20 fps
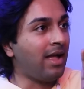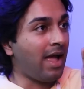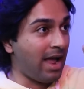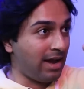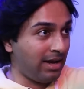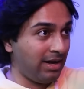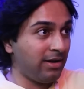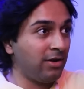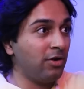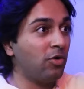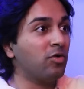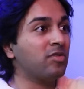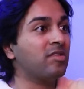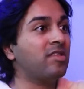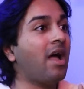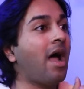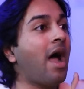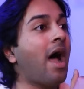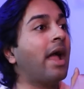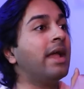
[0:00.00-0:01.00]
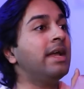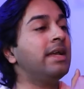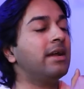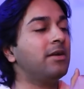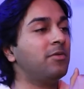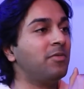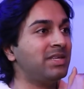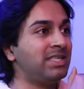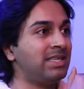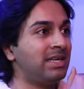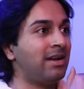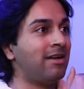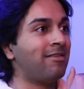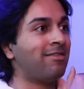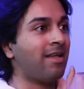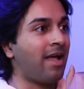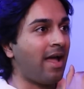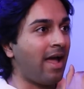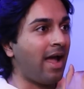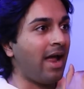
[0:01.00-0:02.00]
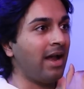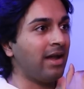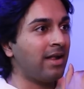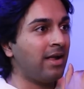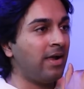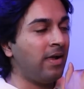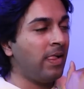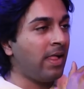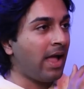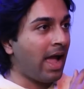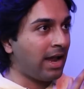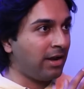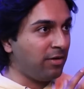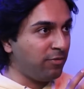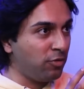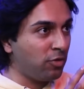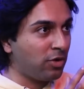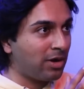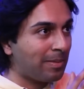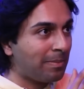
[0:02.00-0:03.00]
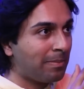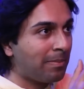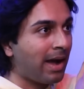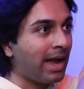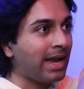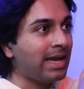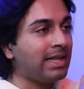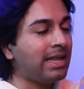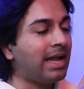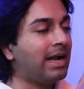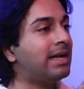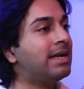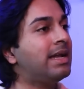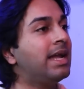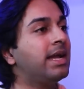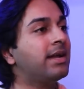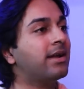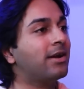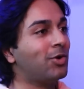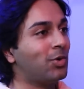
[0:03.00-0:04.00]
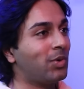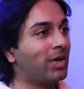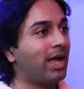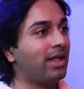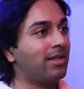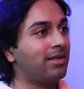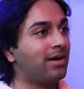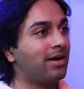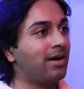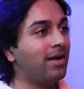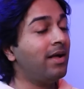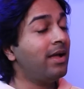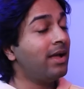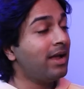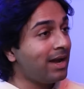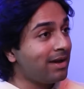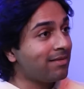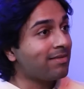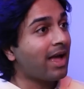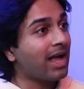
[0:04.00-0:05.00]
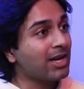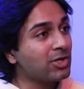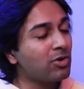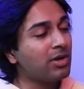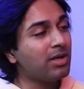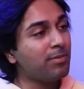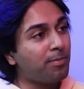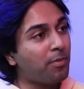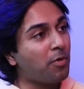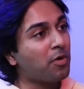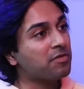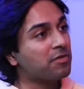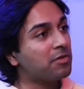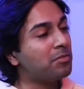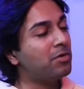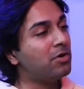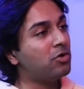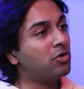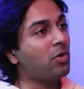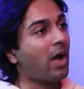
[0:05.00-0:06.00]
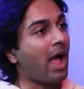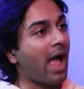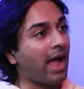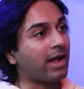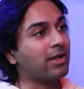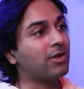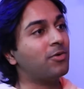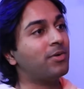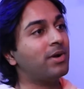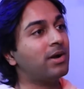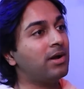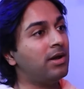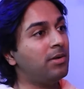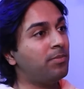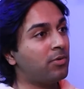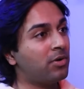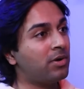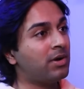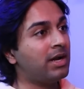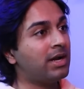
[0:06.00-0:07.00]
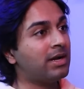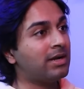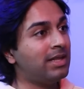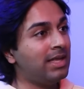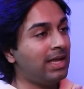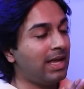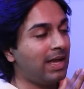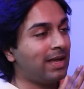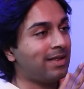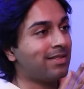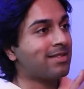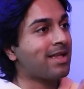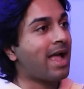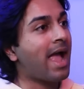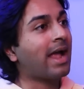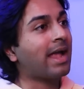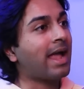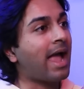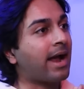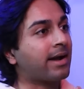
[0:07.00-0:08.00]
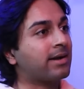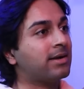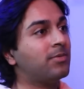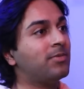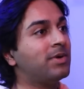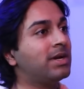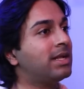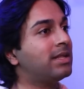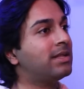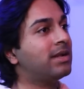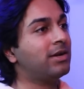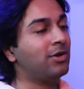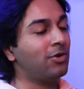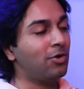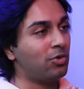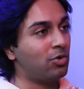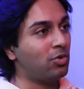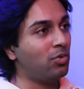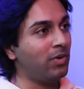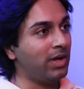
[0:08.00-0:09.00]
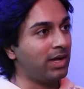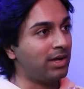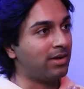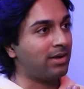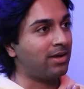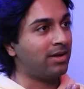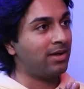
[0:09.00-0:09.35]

and it knows the height at which it's at. And if you combine that data together, it's actually possible to accurately predict the exact activity that you're doing.